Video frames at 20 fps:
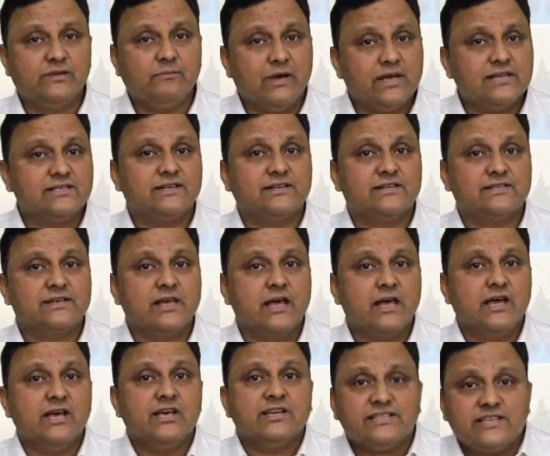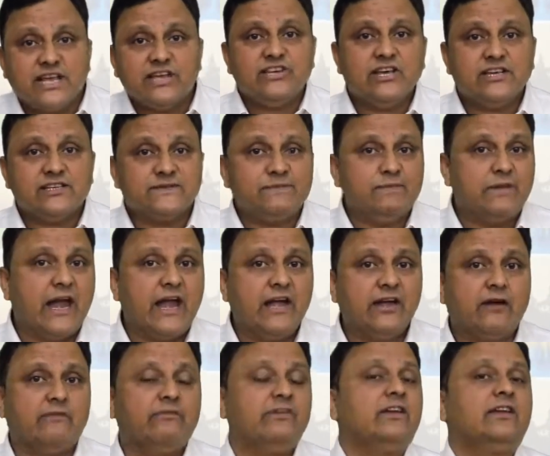measures such as brand
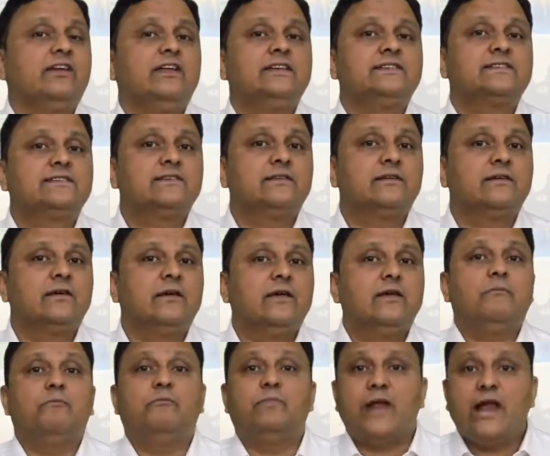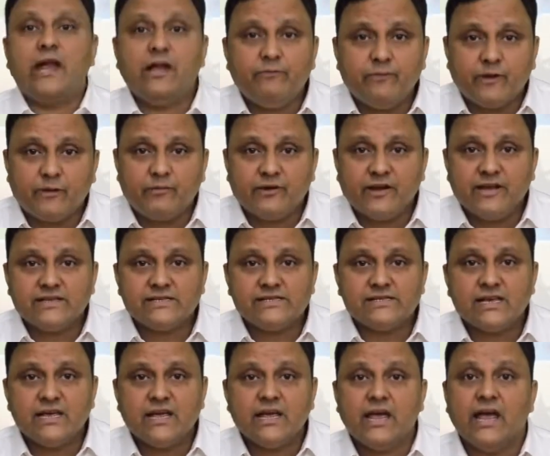awareness, brand
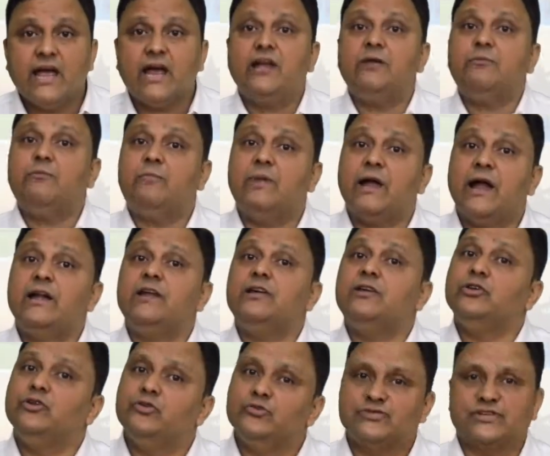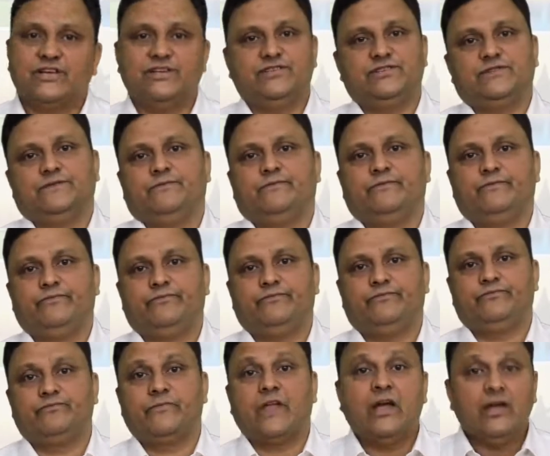preference, and brand usage.
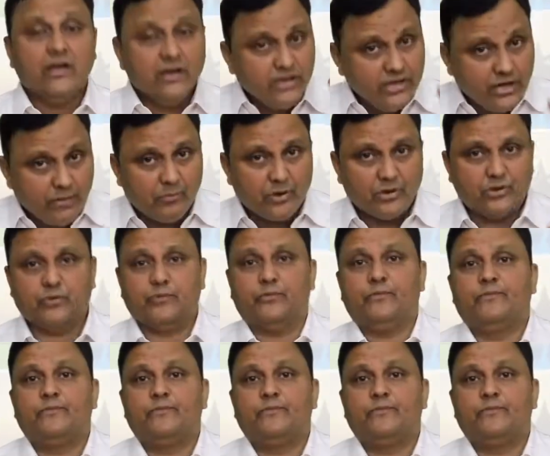Number 2,